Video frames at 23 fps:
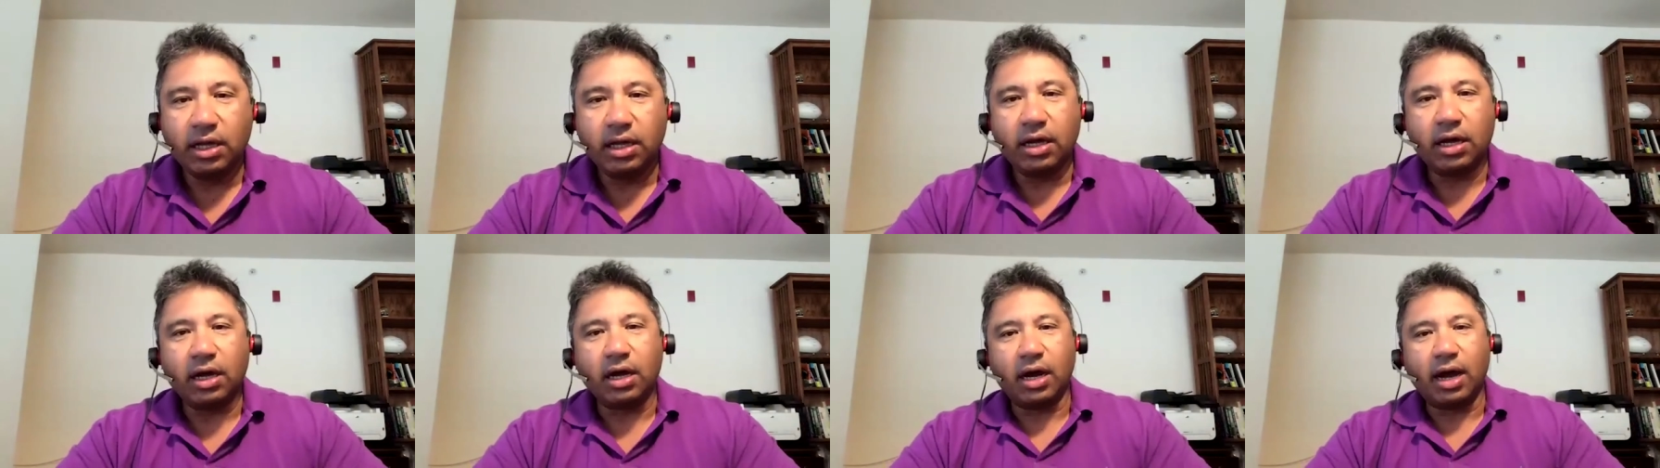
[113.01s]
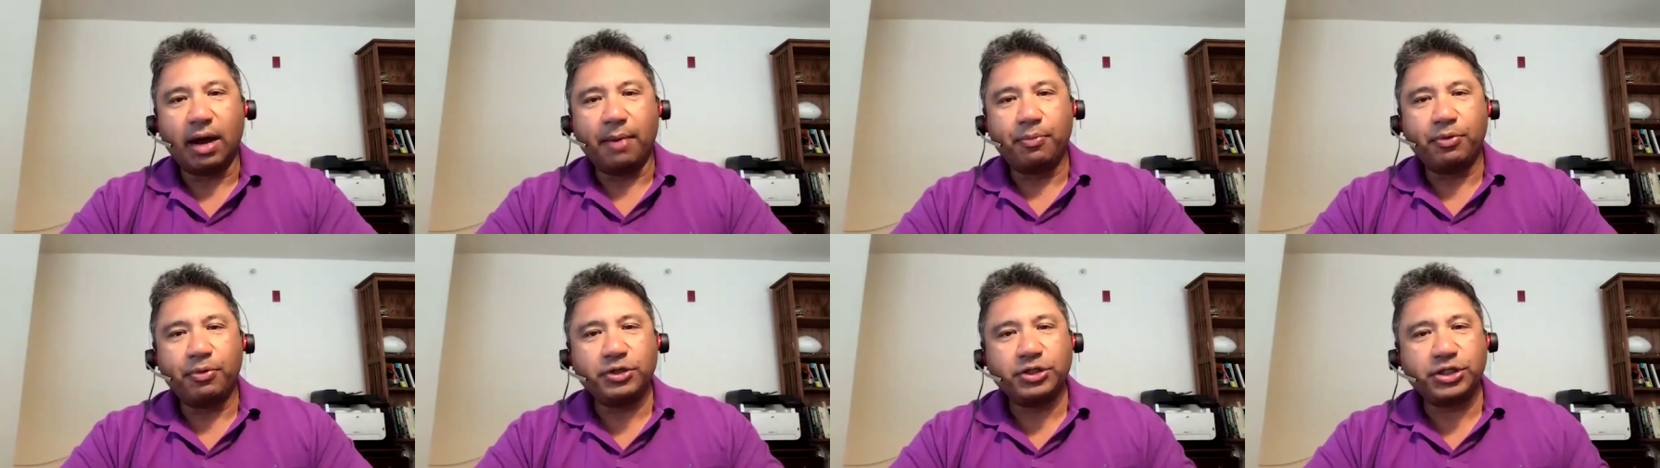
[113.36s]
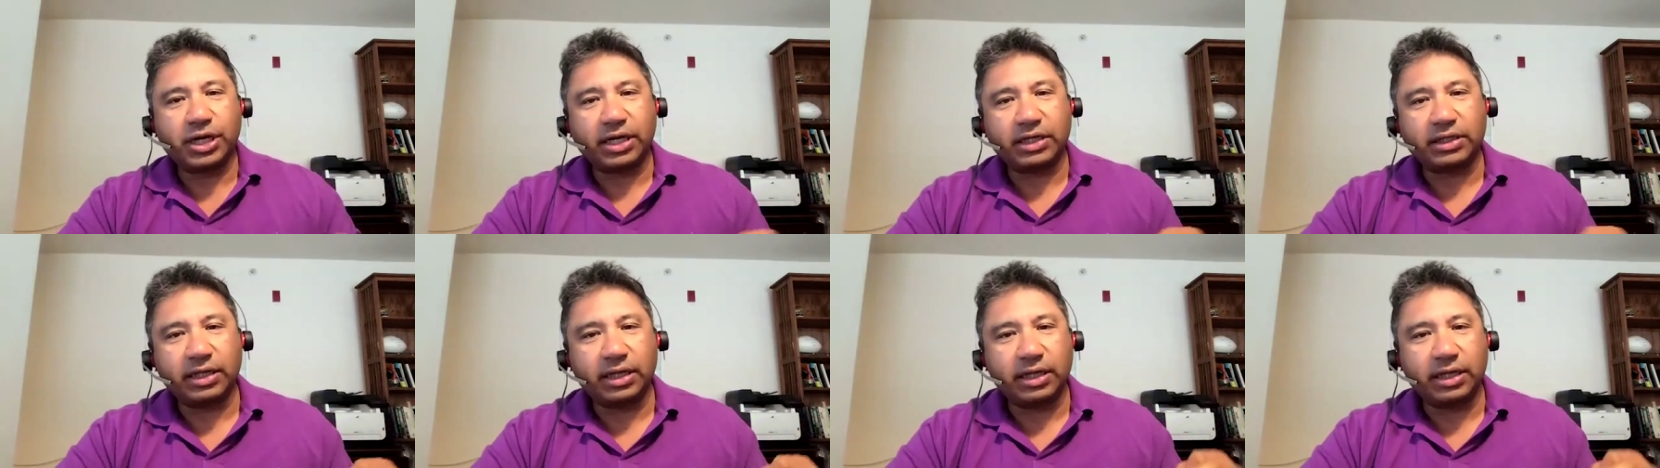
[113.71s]
I'm
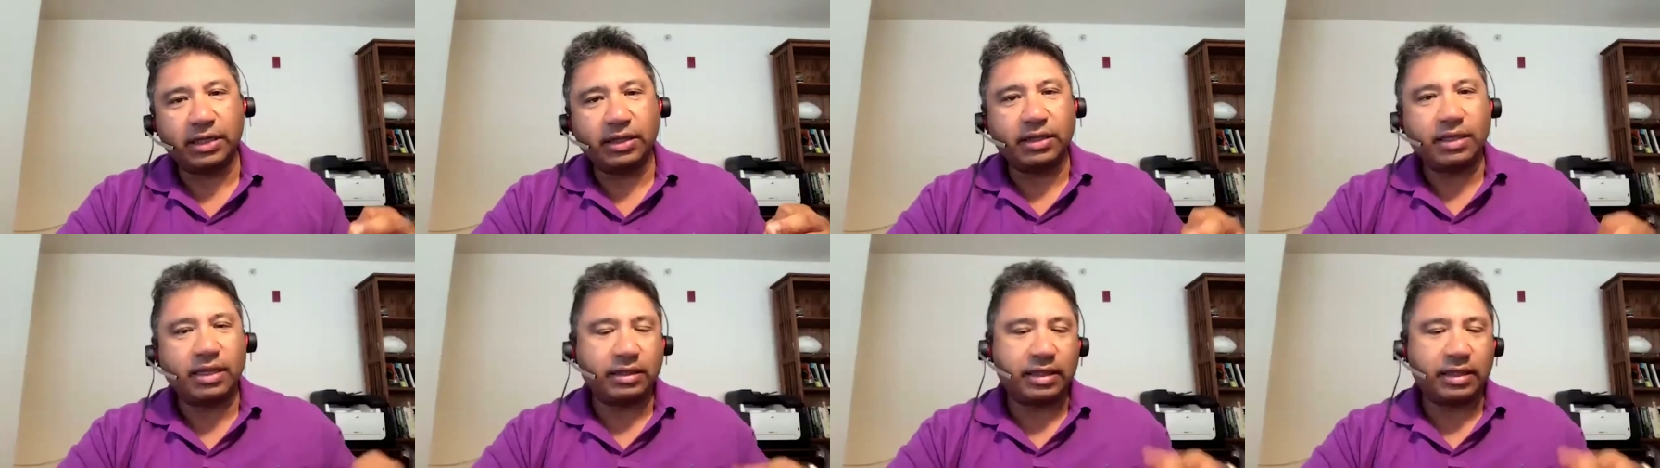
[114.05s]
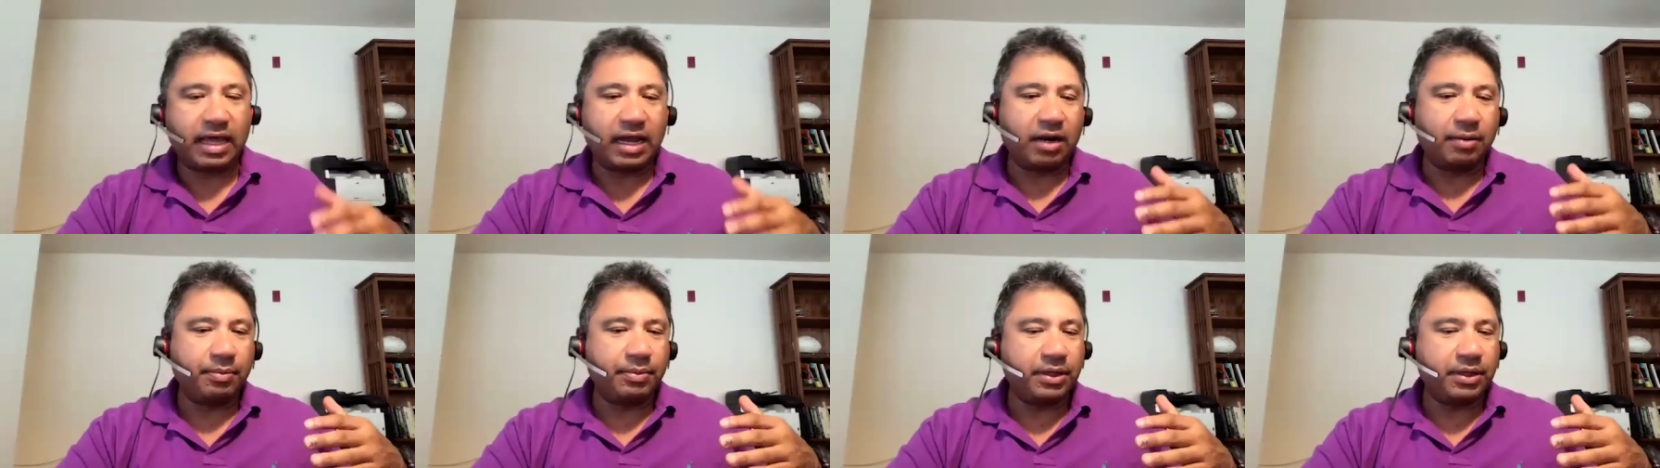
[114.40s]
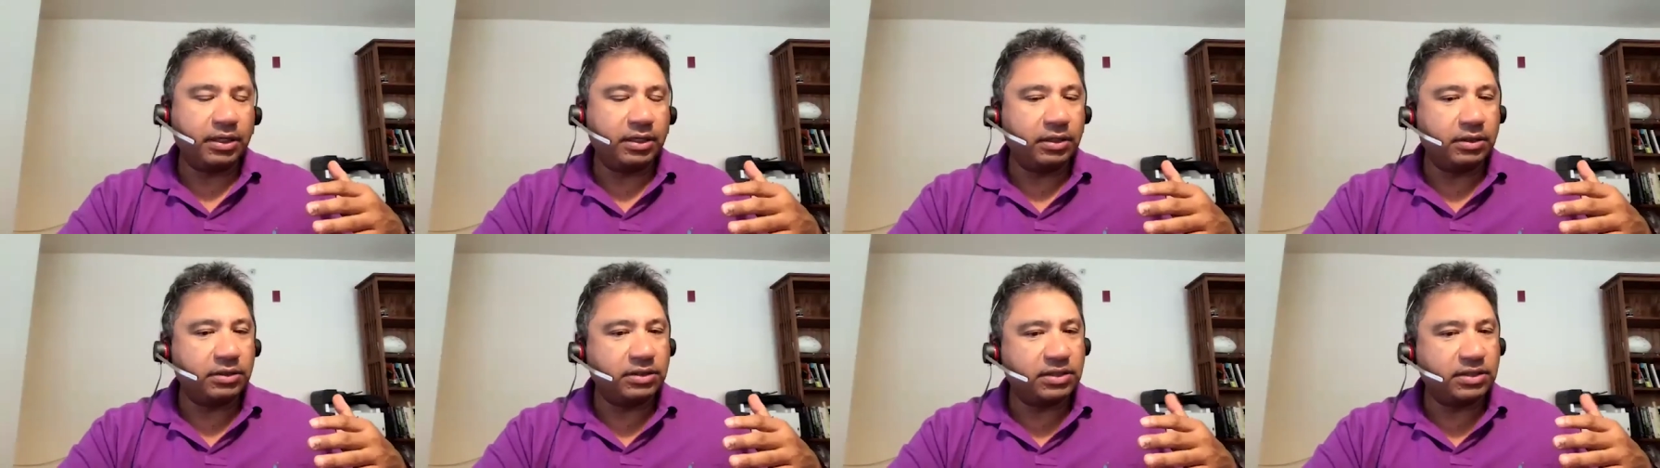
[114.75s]
projecting that that'll be